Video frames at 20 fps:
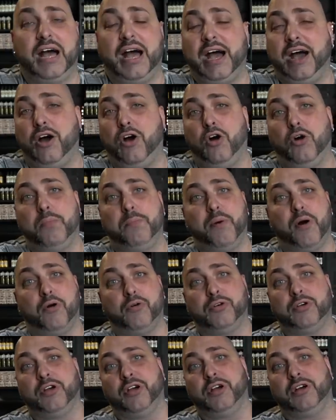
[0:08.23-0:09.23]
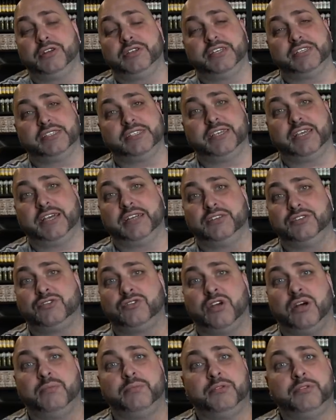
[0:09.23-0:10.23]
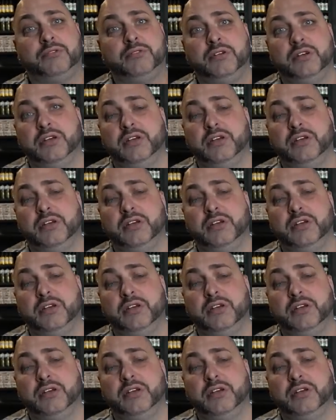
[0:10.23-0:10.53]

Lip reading: I hope old girl doesn't get in trouble.